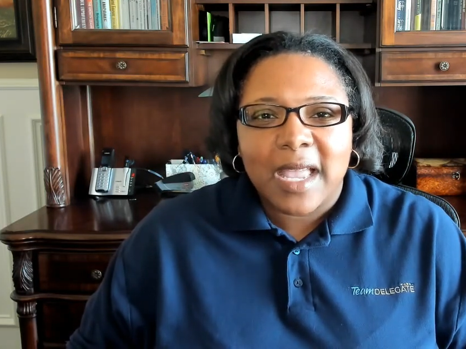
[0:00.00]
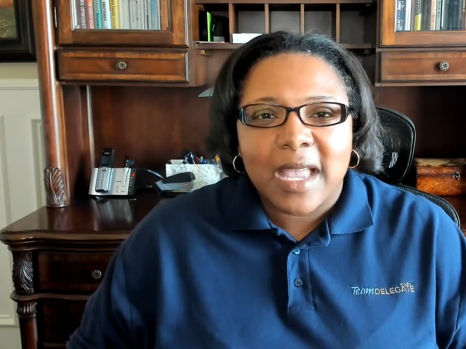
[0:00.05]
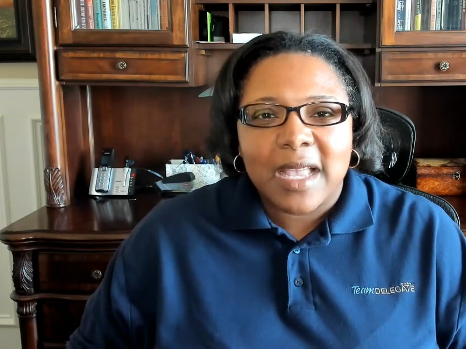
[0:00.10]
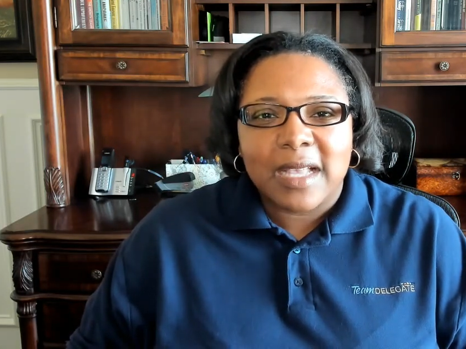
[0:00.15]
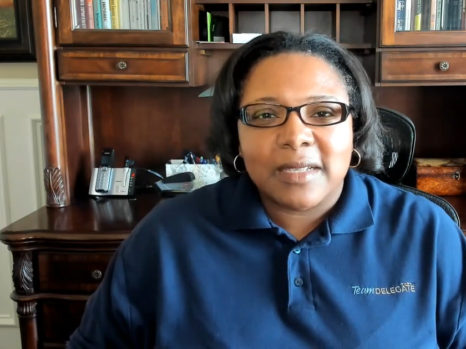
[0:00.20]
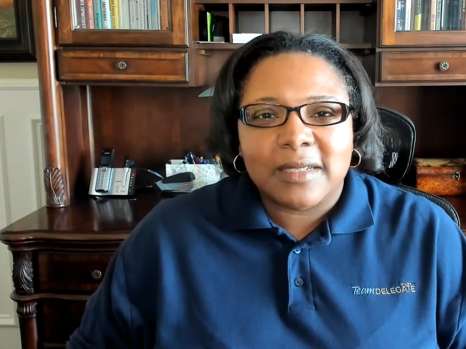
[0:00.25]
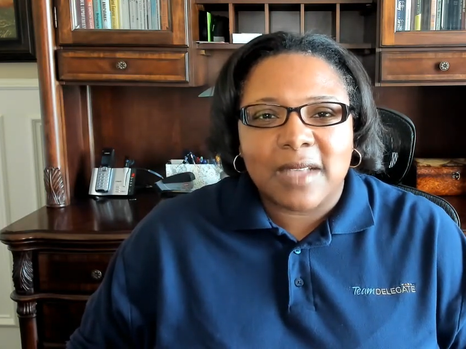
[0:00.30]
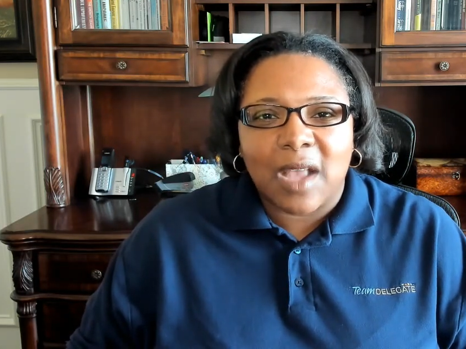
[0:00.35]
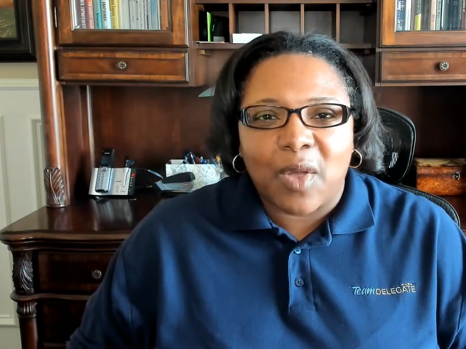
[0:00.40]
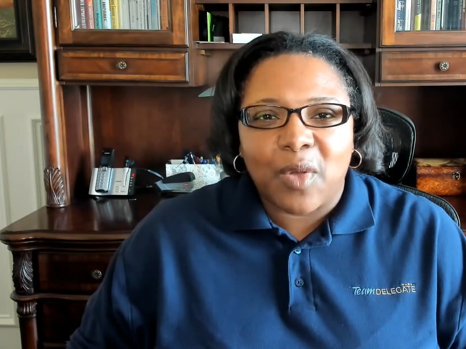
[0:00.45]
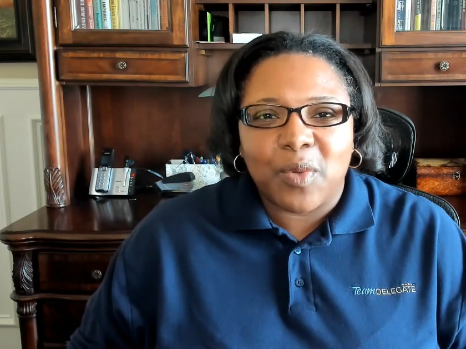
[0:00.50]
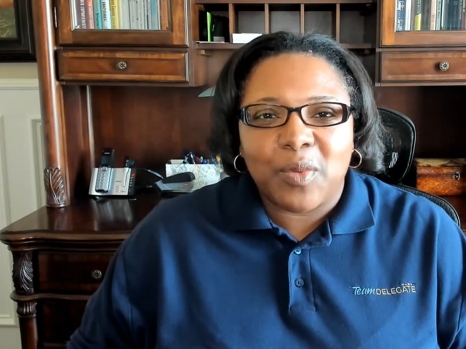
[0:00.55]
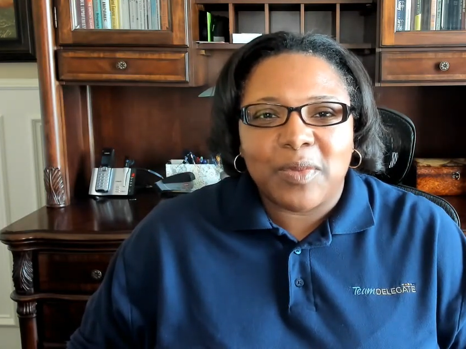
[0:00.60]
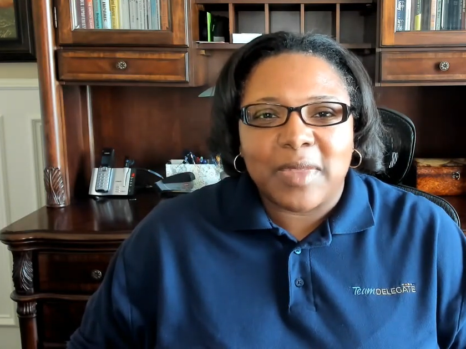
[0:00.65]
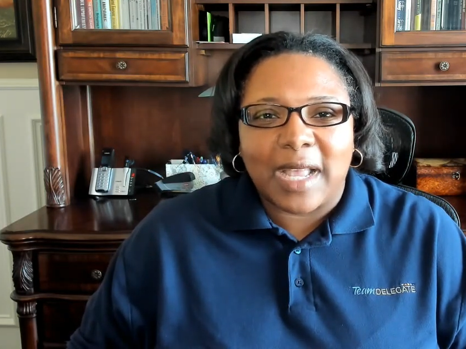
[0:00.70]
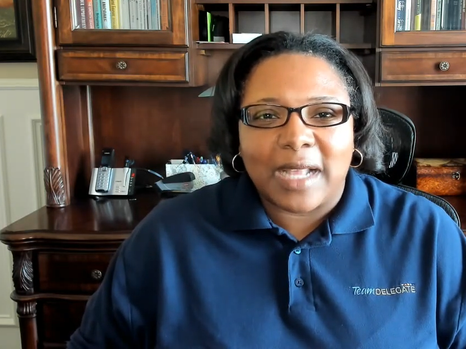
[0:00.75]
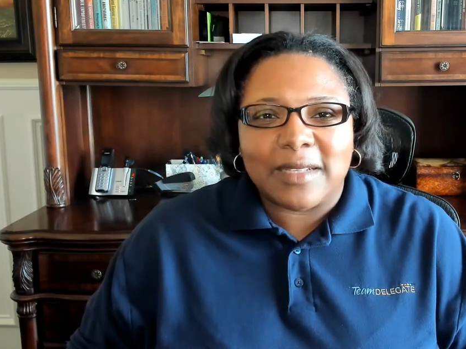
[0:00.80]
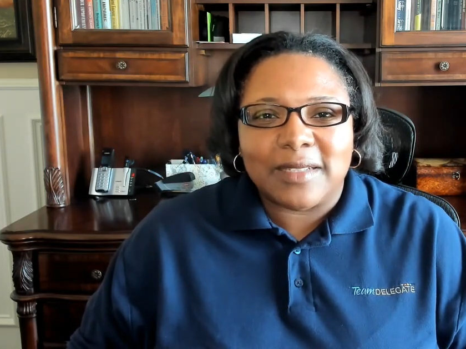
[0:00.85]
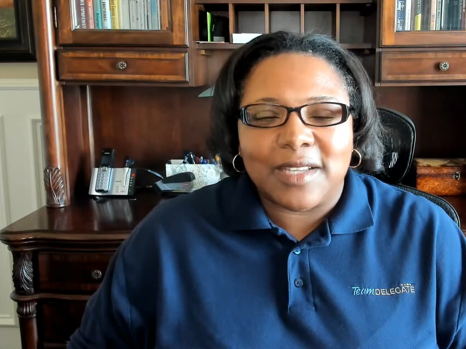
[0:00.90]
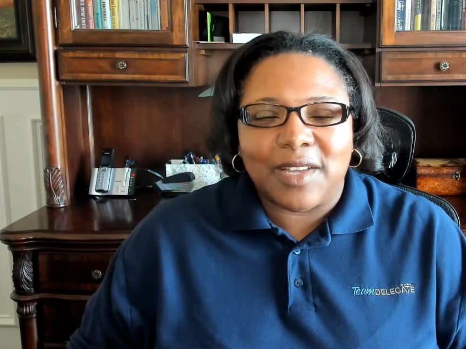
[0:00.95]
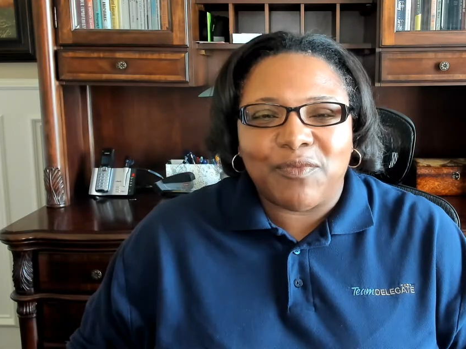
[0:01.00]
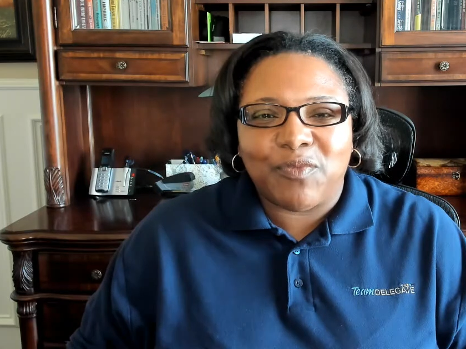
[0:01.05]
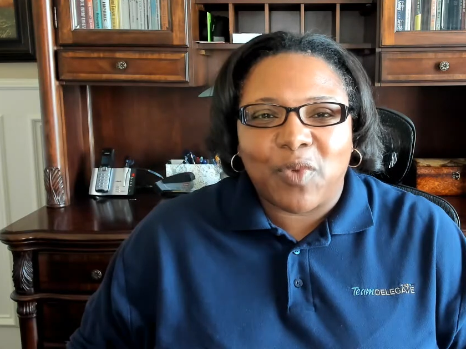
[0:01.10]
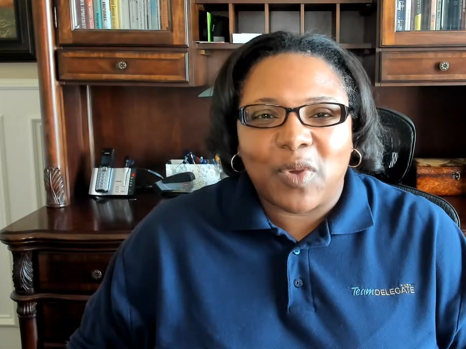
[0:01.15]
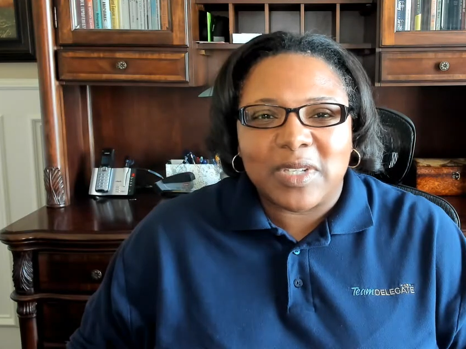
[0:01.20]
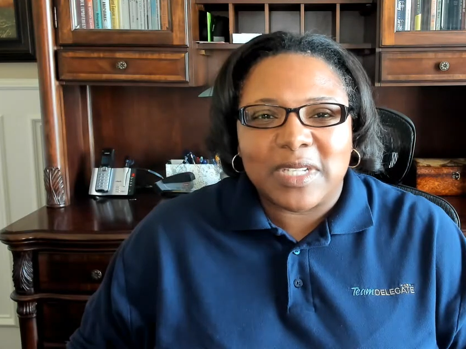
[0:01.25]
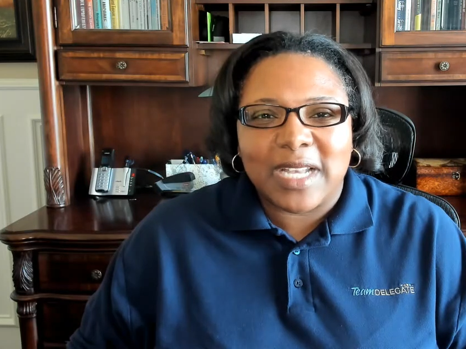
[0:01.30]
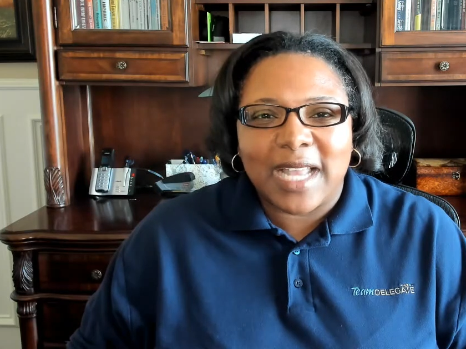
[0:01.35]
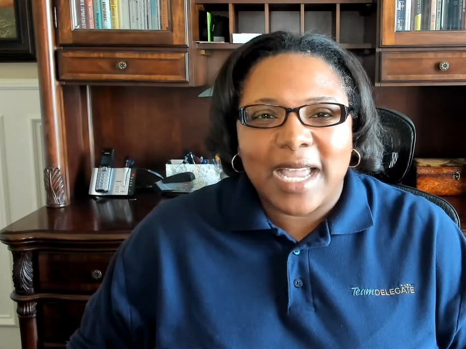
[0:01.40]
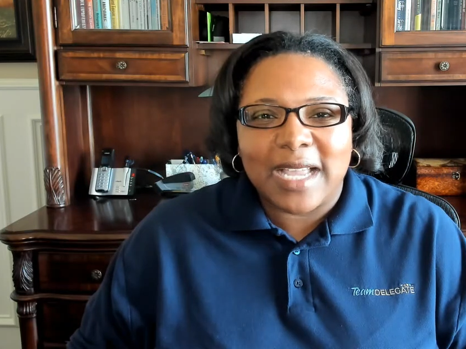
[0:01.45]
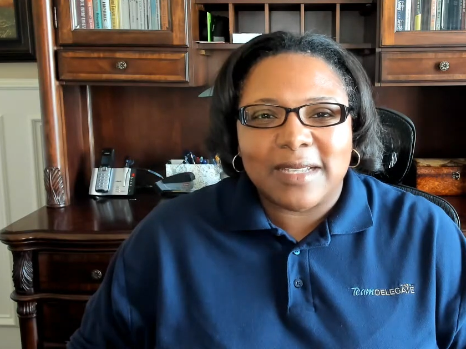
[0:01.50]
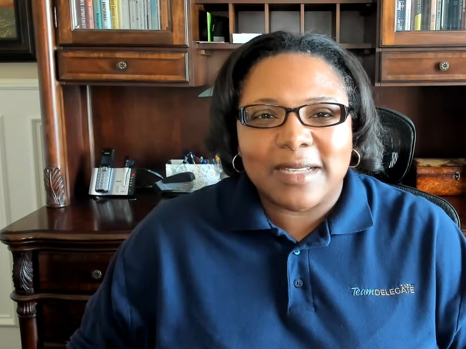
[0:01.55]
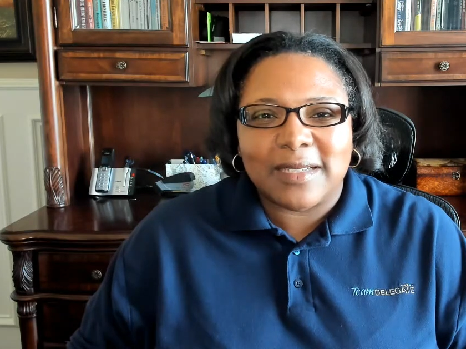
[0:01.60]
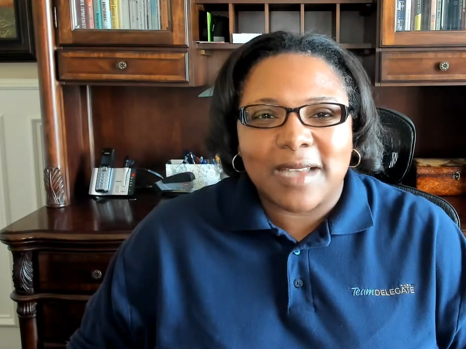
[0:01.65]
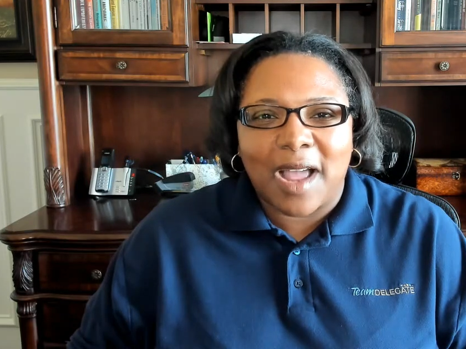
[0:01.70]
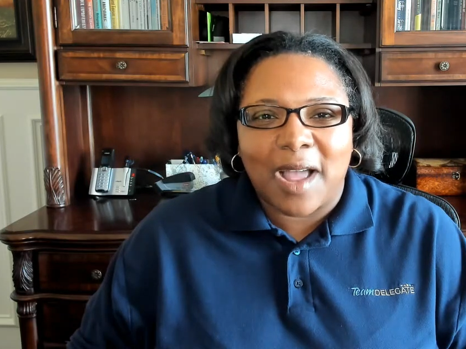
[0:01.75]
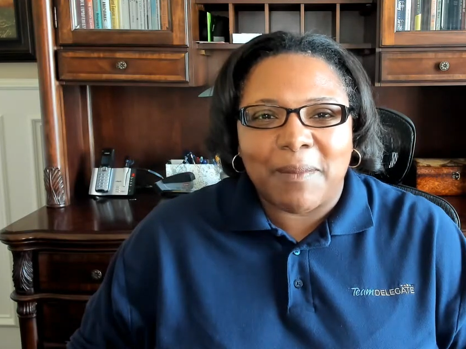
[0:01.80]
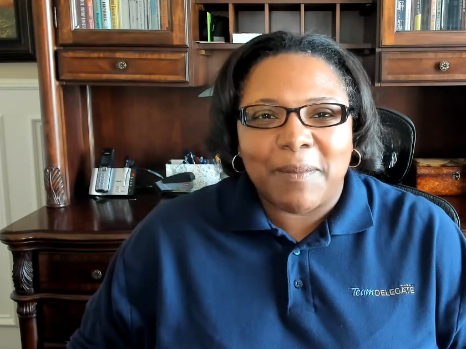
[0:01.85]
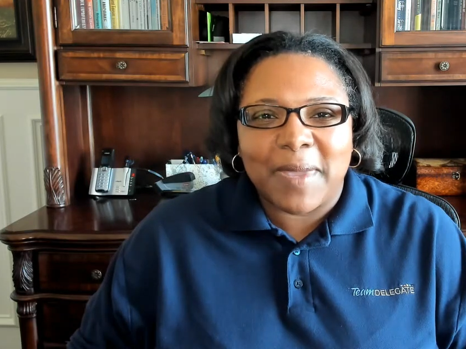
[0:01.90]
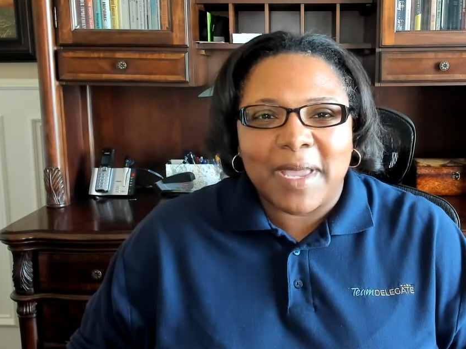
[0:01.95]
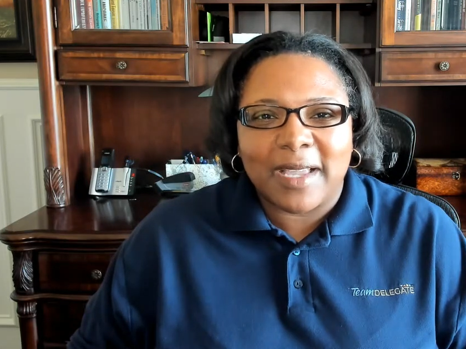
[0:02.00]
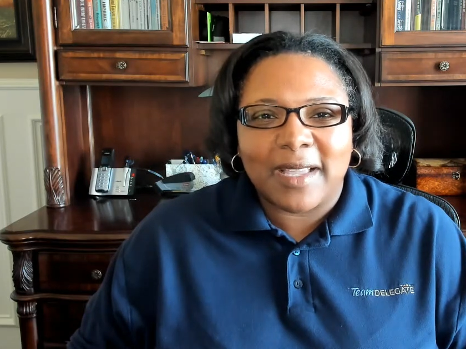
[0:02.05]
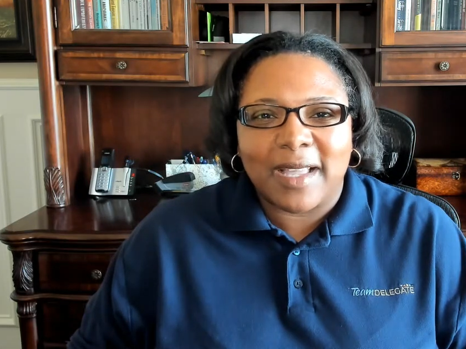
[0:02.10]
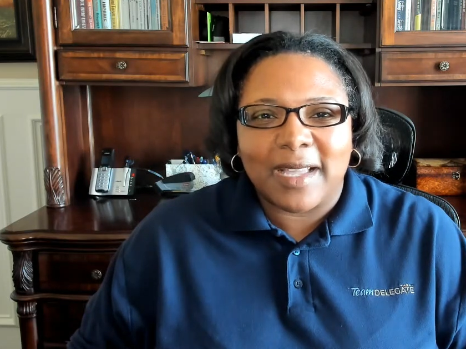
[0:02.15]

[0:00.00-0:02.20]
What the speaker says: So that's it for today's topic.